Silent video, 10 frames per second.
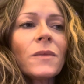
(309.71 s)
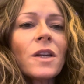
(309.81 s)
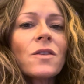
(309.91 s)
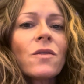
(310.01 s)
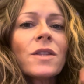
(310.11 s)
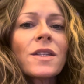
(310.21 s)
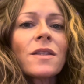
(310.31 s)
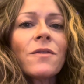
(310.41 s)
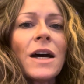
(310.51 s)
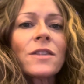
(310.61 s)
So this
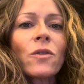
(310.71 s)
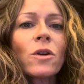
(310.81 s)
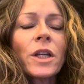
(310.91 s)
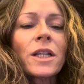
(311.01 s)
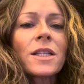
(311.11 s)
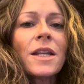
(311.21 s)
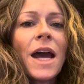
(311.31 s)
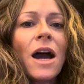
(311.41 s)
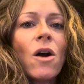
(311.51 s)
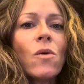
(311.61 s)
is fast forwarding to now,